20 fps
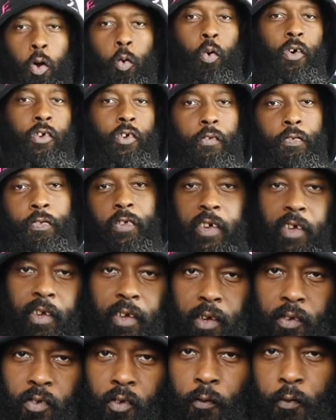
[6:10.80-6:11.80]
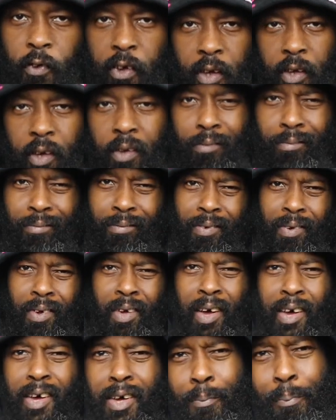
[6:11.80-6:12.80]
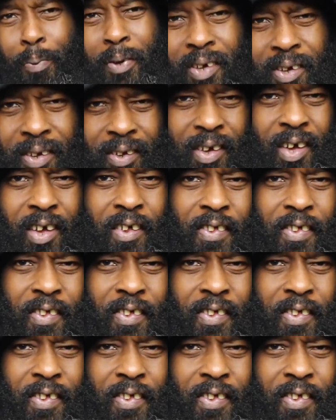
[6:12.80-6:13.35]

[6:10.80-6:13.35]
know what you're thinking. You're thinking, Hey P,